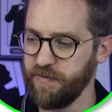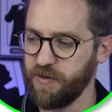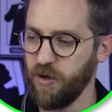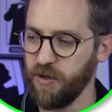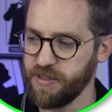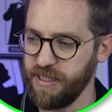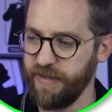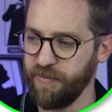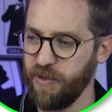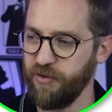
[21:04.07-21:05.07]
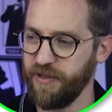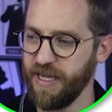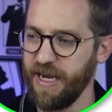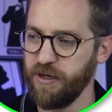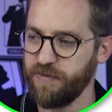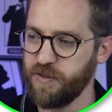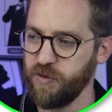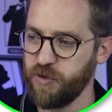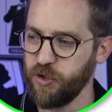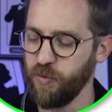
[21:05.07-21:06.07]
of costs, leaving me with a gain of
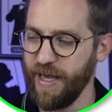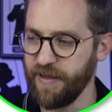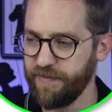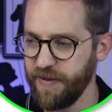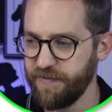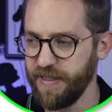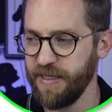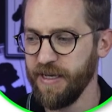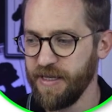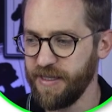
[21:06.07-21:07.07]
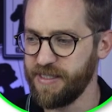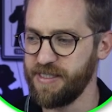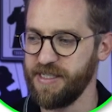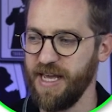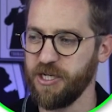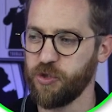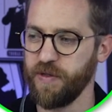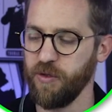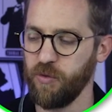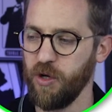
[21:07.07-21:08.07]
22,850. This is the entry
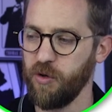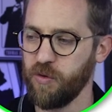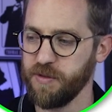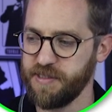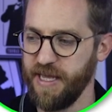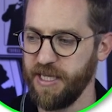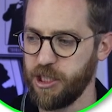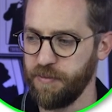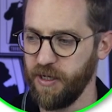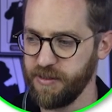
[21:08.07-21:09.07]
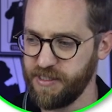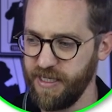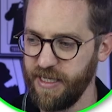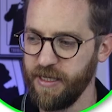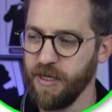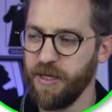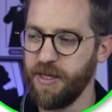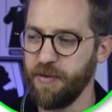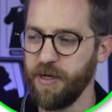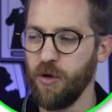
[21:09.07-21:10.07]
that will go across to HMRC.
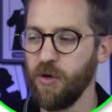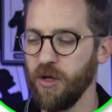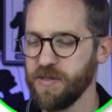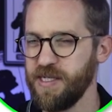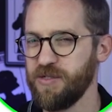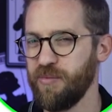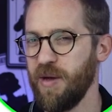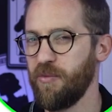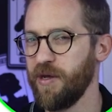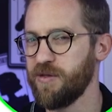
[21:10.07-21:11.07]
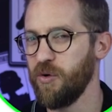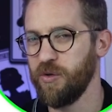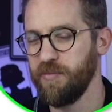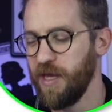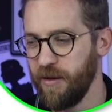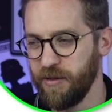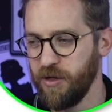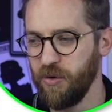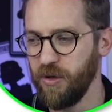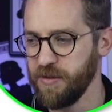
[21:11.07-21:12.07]
There were no losses. Remember, I told them there are
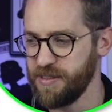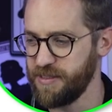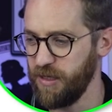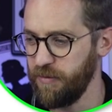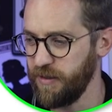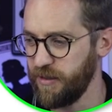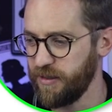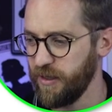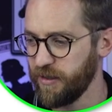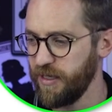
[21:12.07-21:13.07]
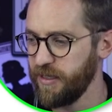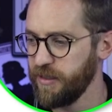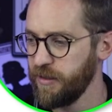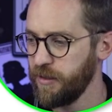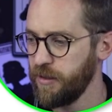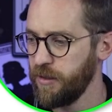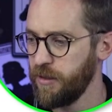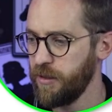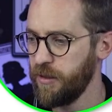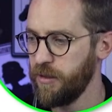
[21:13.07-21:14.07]
no losses that have been deducted.
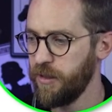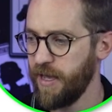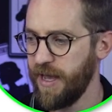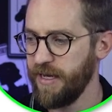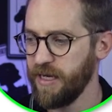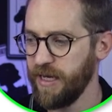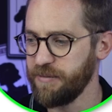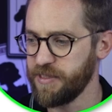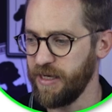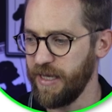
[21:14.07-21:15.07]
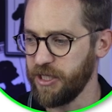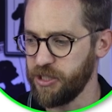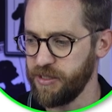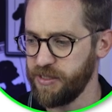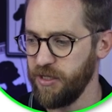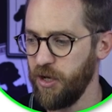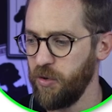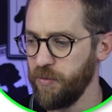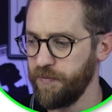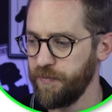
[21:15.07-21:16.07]
Any claims and elections,
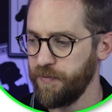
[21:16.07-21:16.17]
no.